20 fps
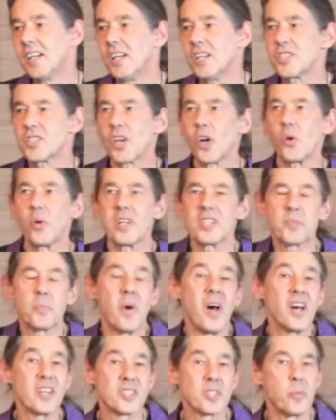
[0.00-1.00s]
So it's
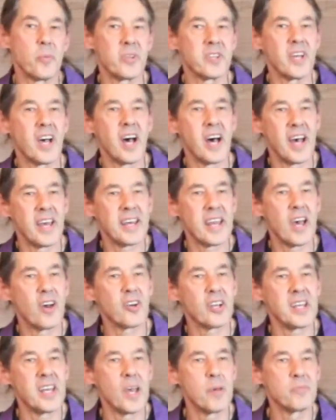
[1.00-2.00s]
possible to hide
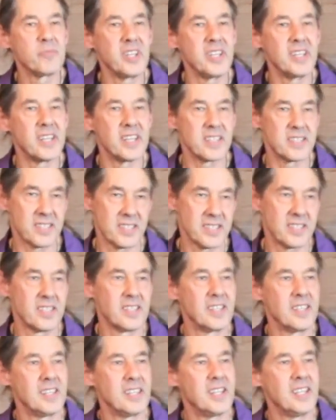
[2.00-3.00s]
out in emptiness,
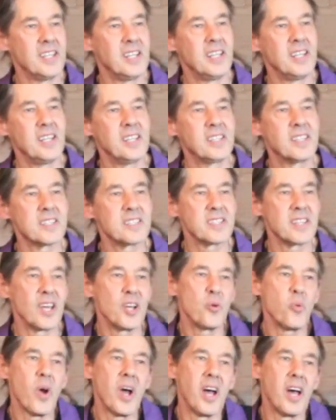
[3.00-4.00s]
to say,
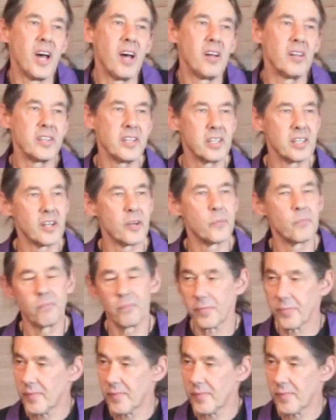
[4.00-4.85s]
well, you know,